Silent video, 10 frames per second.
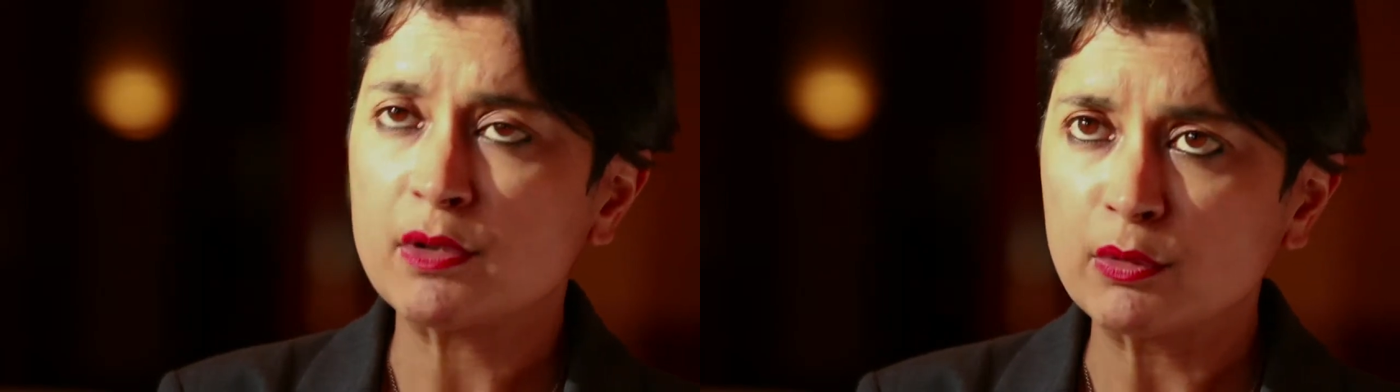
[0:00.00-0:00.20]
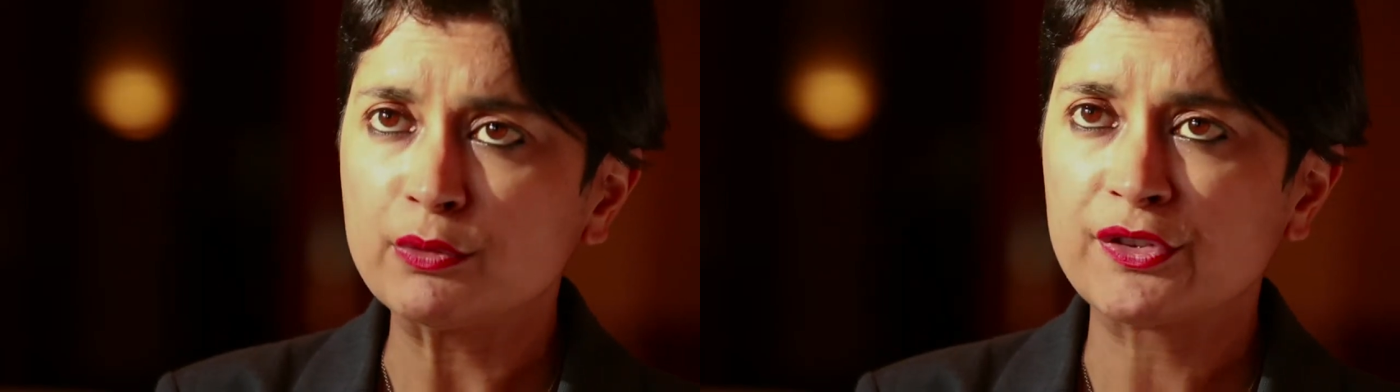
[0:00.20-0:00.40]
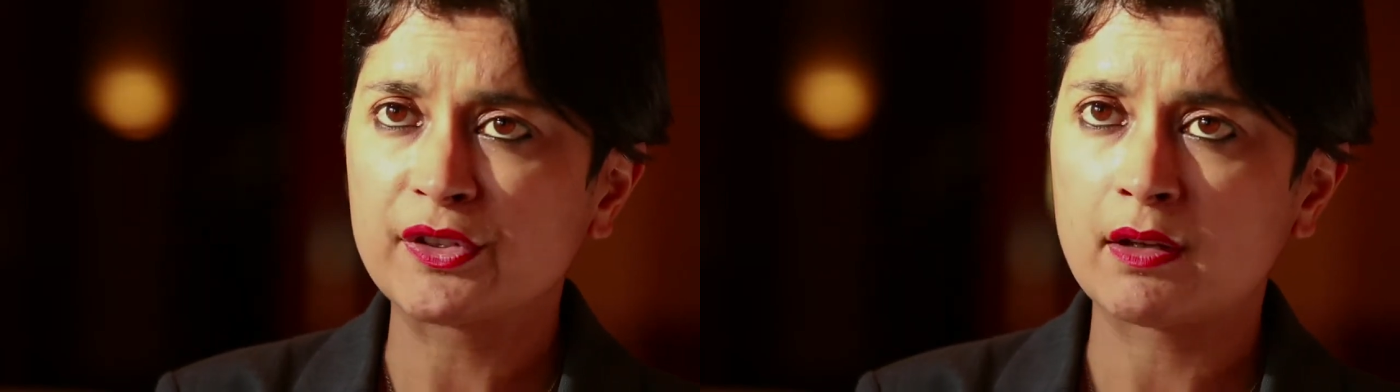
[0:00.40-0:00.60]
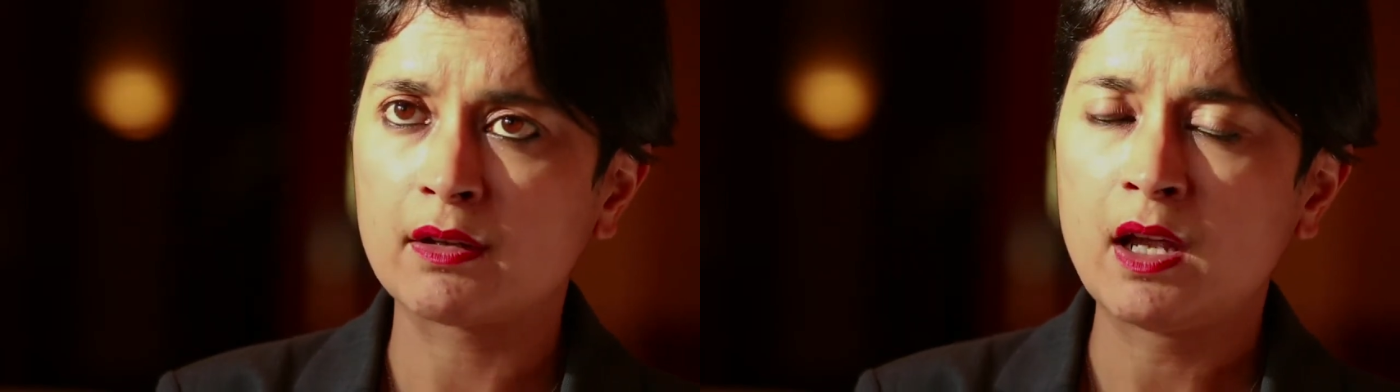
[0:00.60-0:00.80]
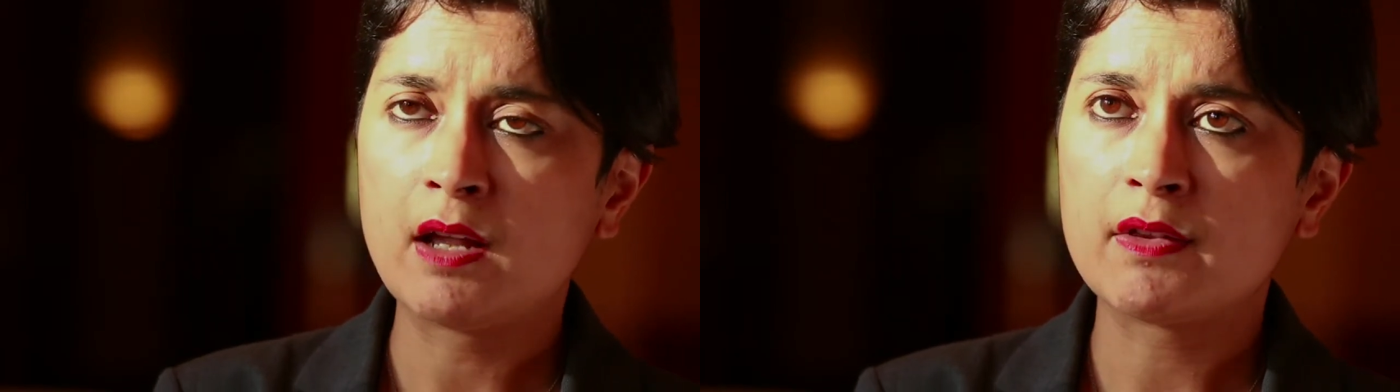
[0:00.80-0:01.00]
but
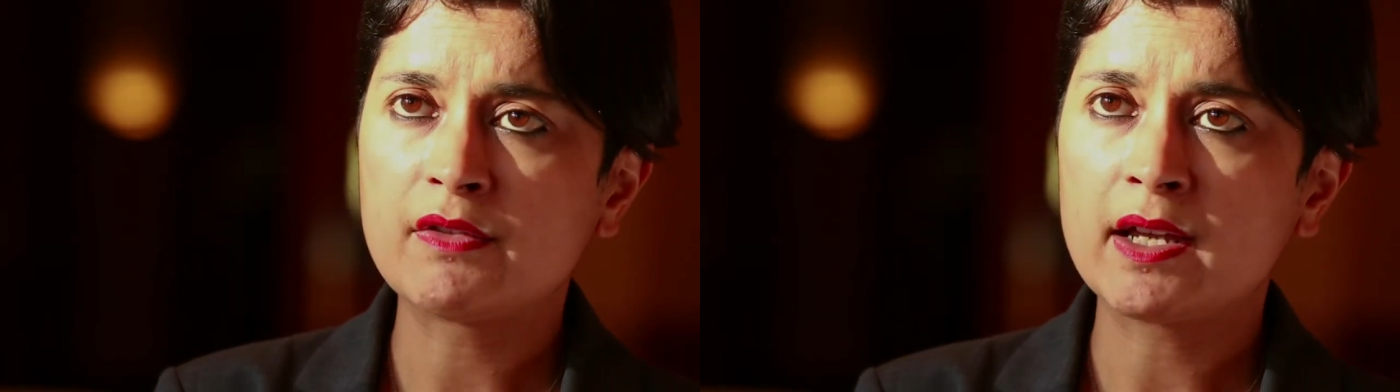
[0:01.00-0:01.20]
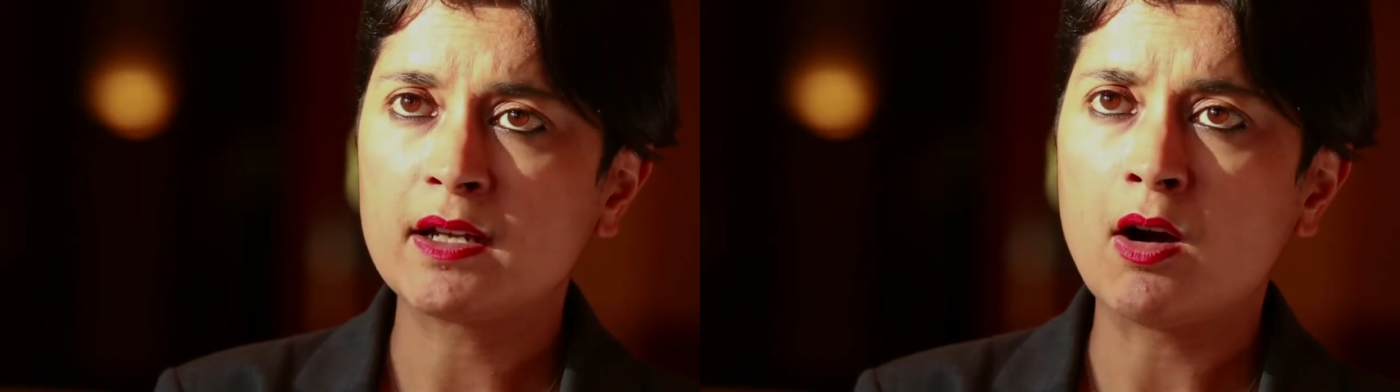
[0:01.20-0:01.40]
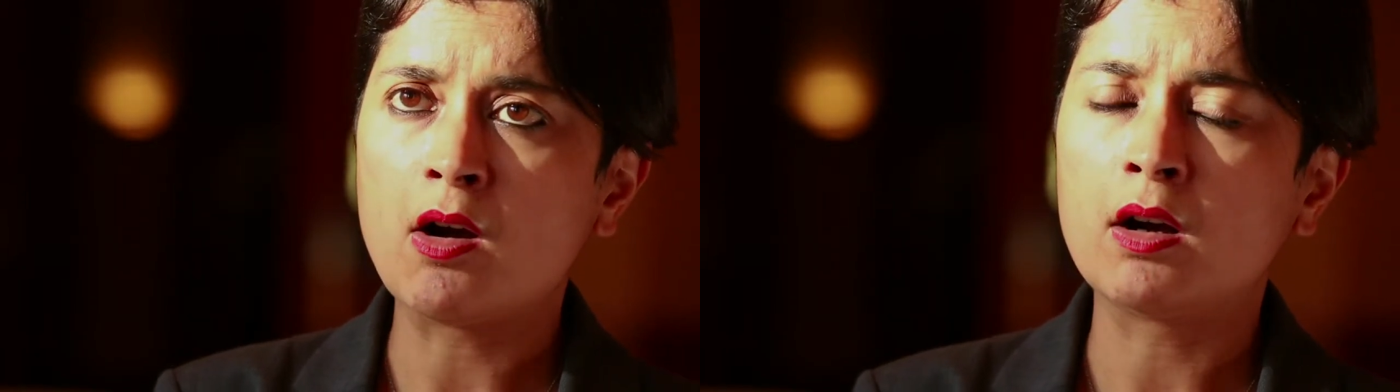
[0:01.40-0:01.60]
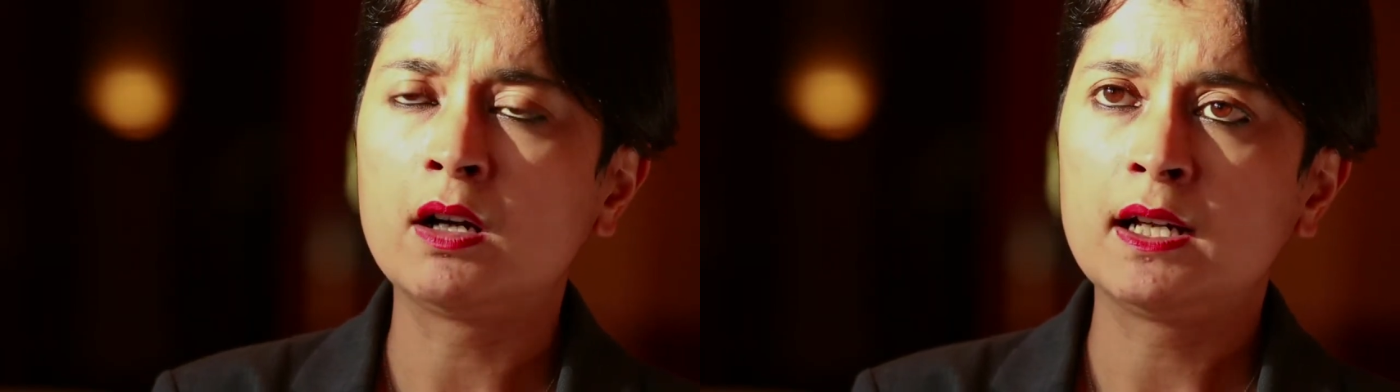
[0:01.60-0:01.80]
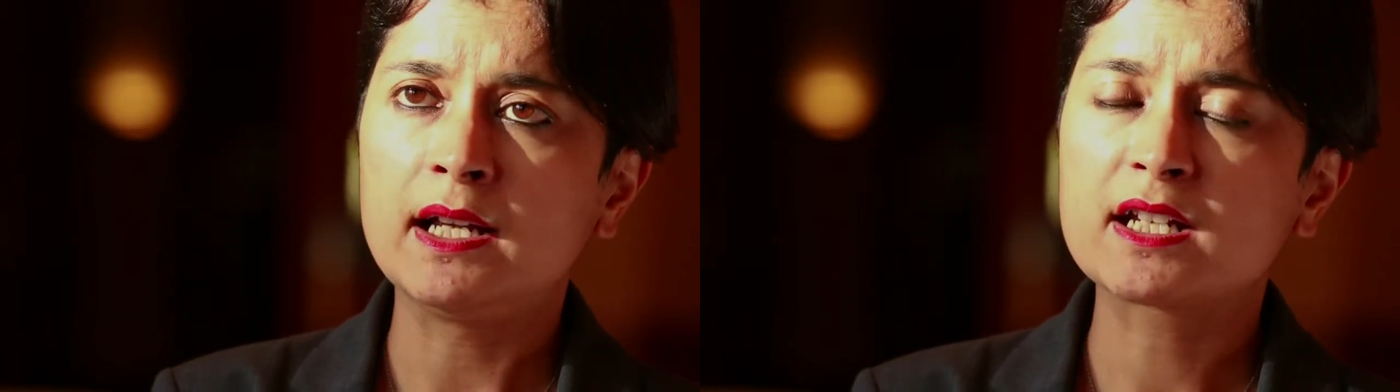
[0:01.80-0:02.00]
also that they are
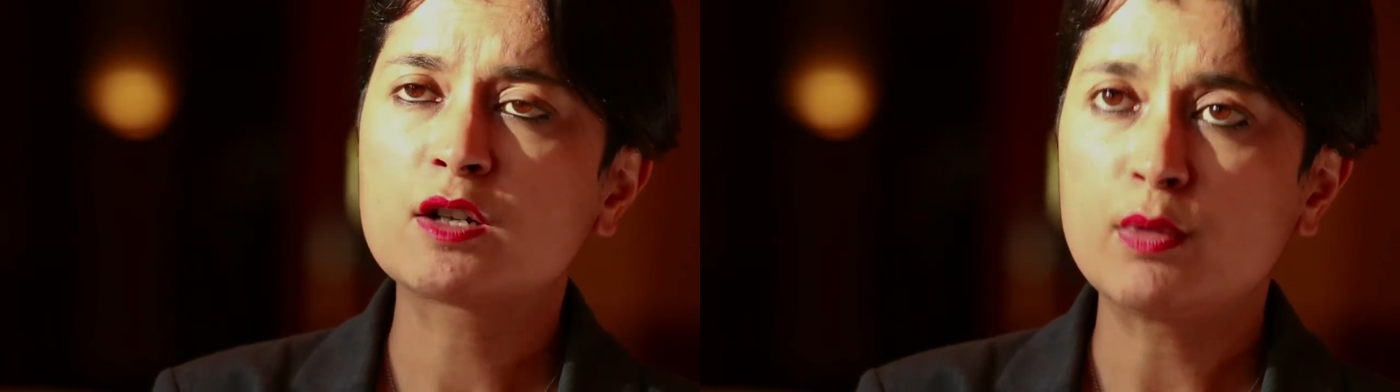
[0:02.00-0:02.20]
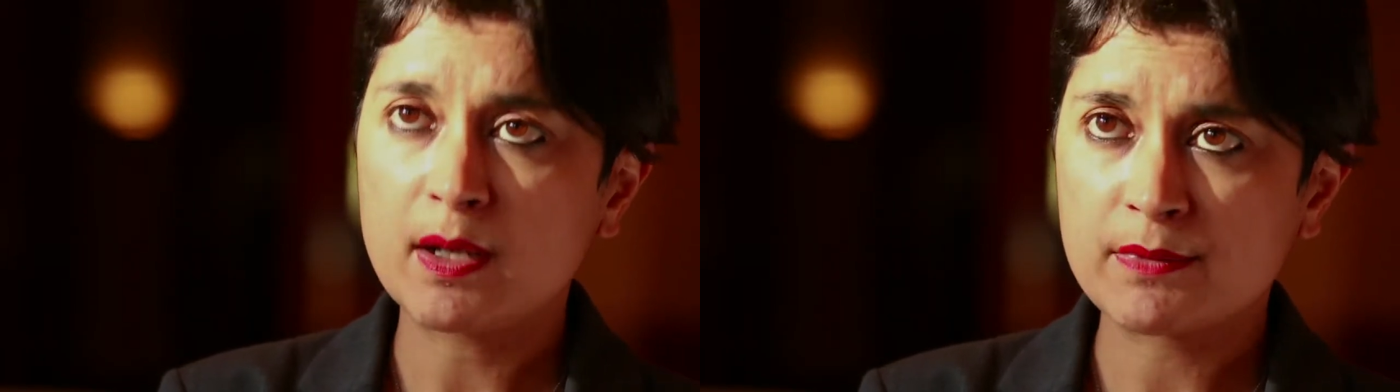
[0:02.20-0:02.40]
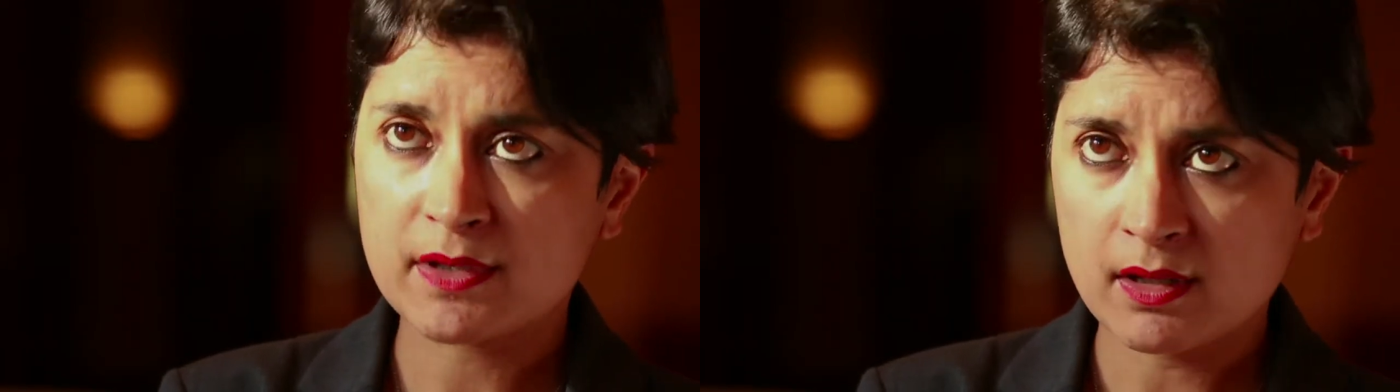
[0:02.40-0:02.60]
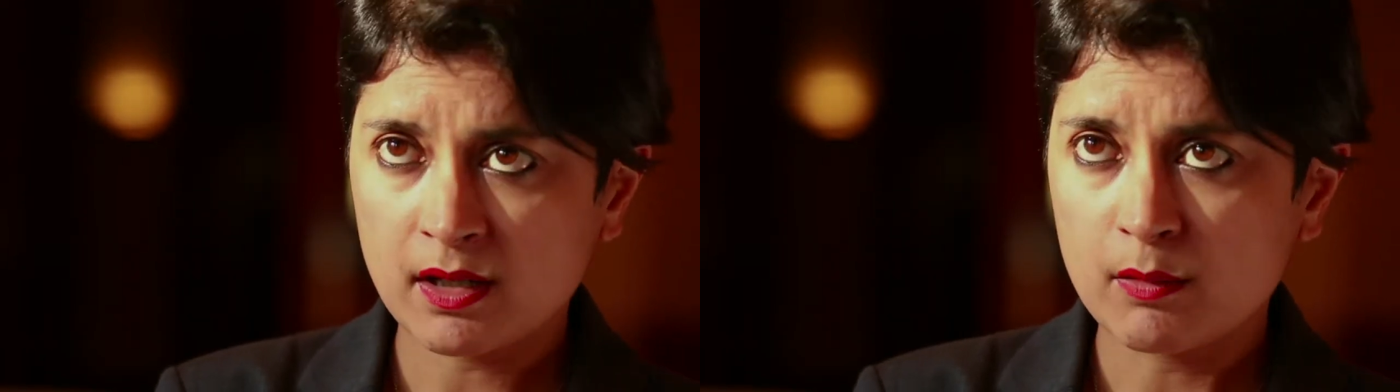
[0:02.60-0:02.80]
equipped